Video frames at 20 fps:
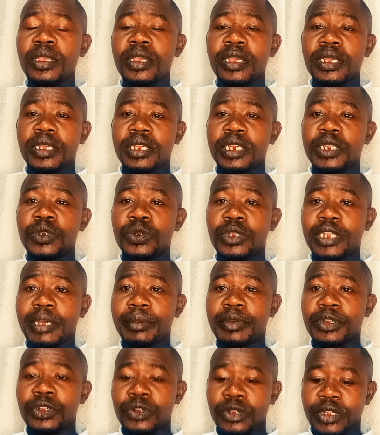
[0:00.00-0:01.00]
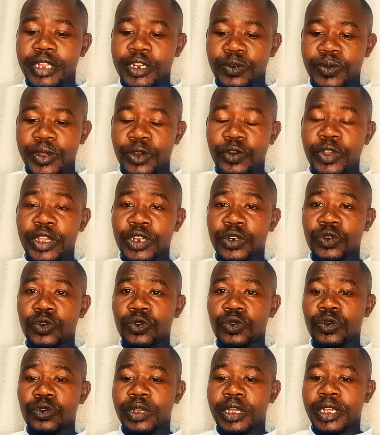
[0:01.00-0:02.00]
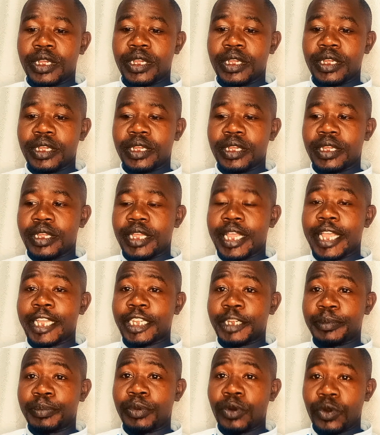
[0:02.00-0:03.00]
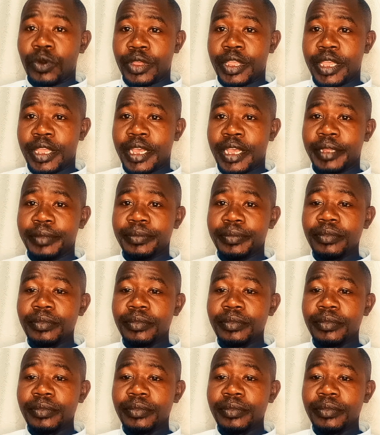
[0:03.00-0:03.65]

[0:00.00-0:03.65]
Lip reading: due to some reasons that we are going to explore here.